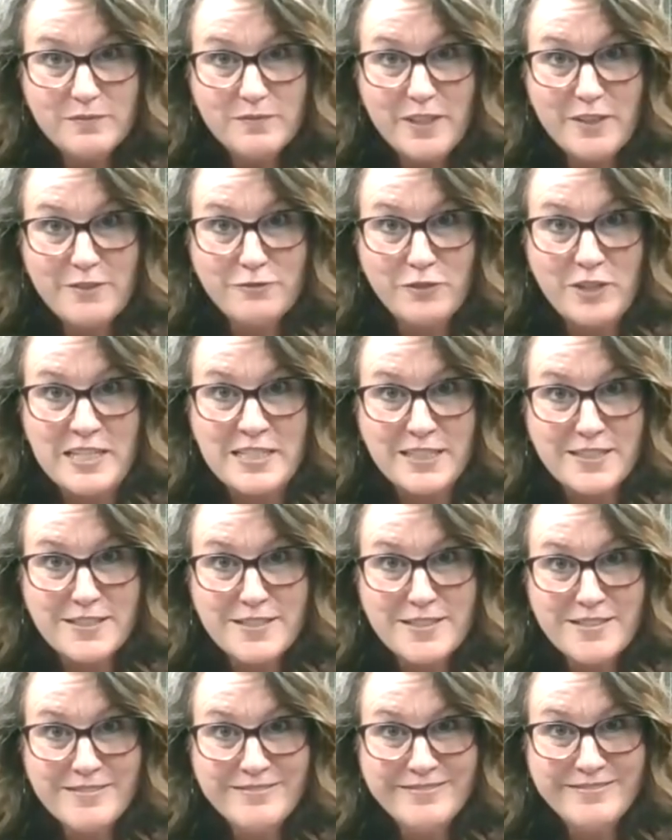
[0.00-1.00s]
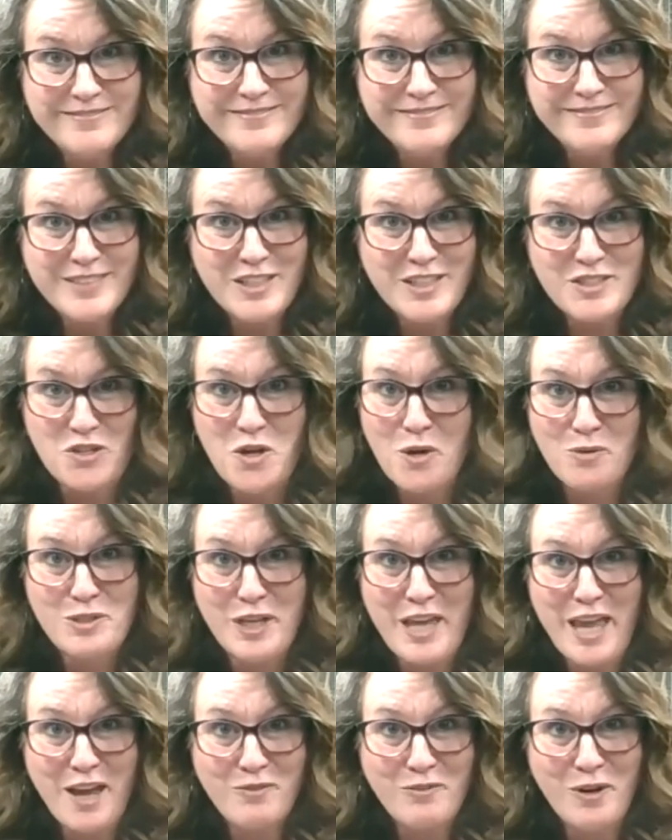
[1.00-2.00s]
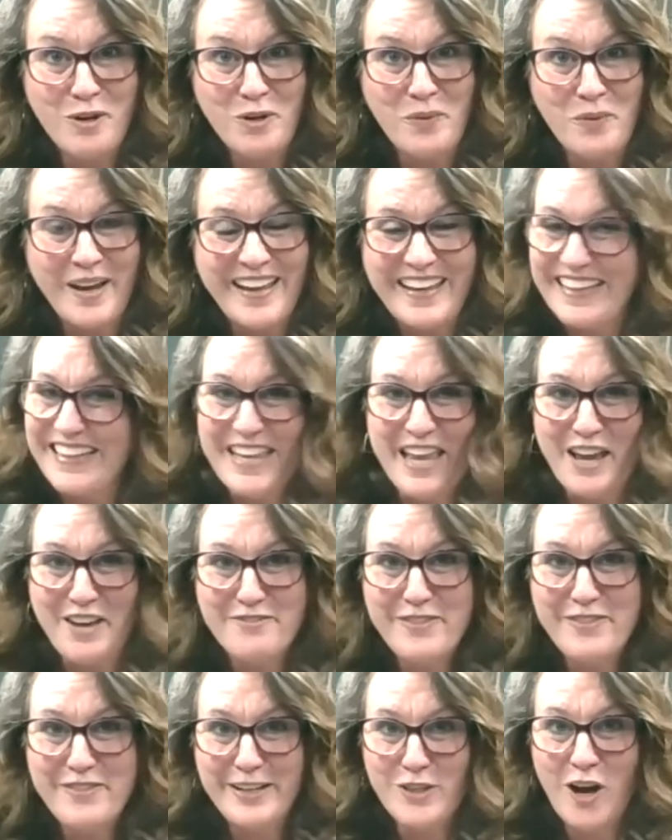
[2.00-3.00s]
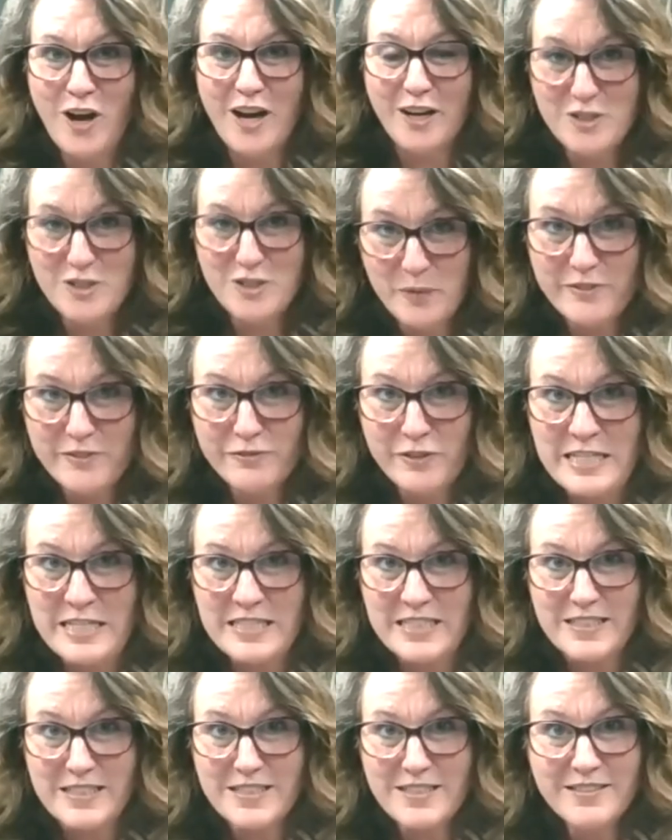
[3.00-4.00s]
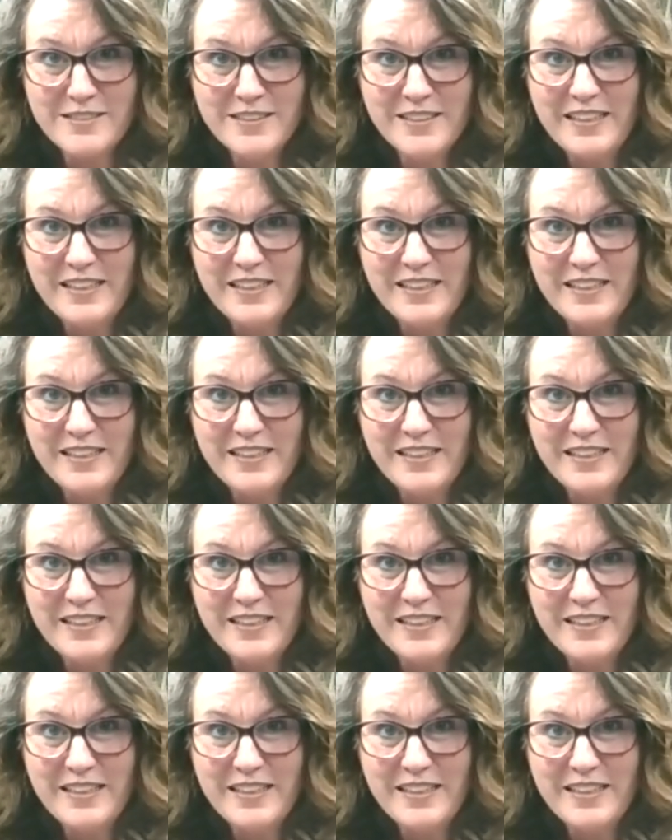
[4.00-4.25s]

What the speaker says: it freezes, because it knows it can't run away. It can't fight the hawk, so it freezes.